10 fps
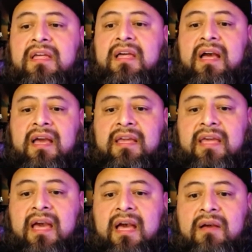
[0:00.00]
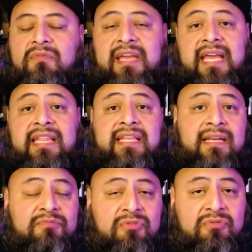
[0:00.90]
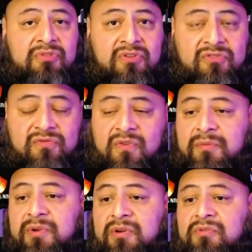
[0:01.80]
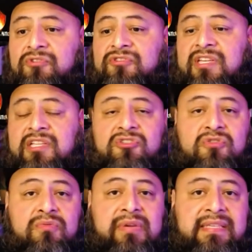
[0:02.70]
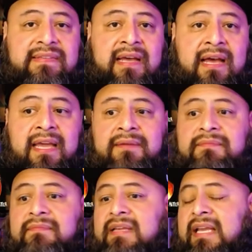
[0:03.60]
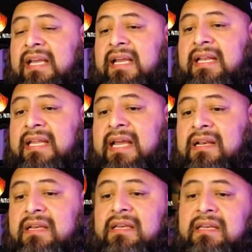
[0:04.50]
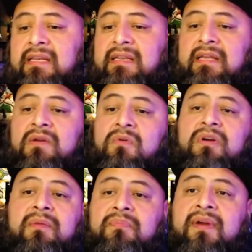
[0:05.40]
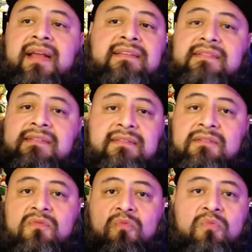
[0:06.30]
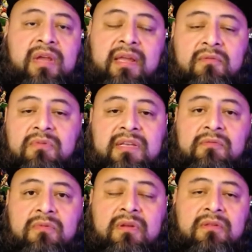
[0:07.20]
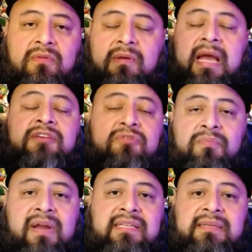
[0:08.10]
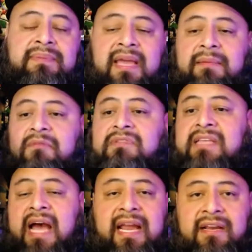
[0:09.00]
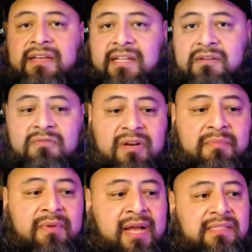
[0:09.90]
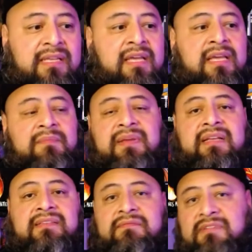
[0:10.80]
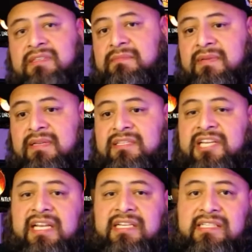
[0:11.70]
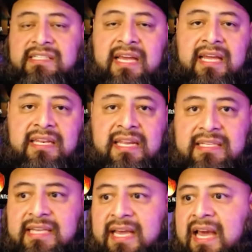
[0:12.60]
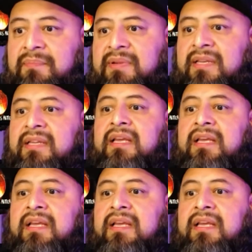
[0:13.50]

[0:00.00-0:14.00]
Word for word: I uh, we ended up doing those four murals in two weeks' time, and that the quoted price went with the actual price they paid me was higher than the quoted price because there were some changes that needed to happen.